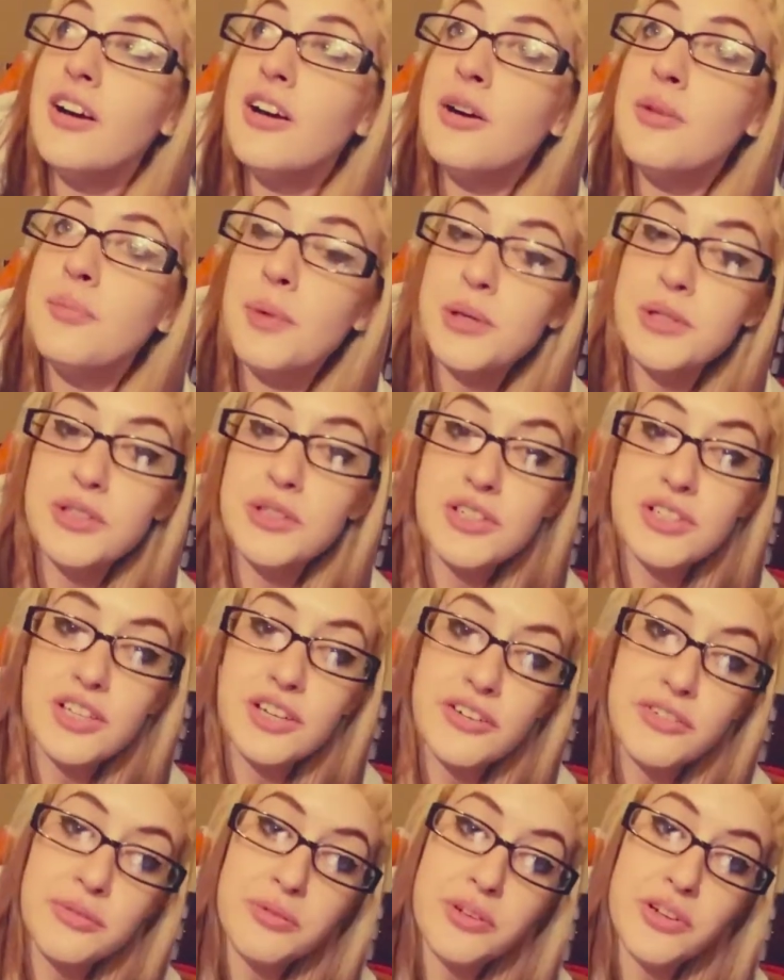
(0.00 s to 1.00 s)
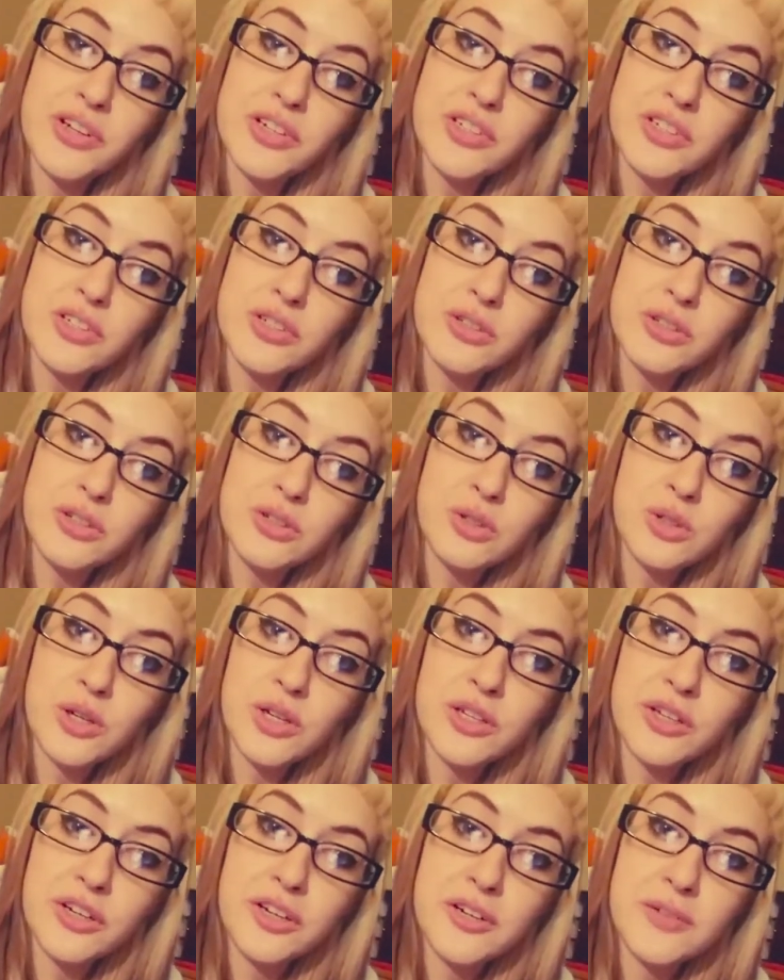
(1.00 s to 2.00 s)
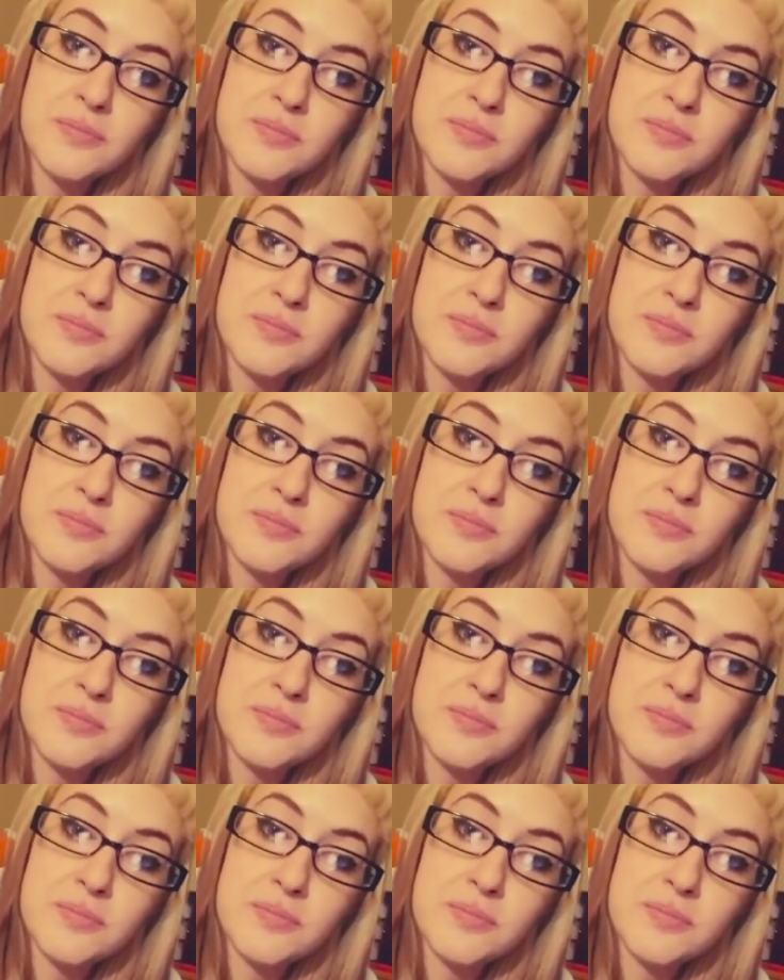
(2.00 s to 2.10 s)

most of our stuff into the trailer,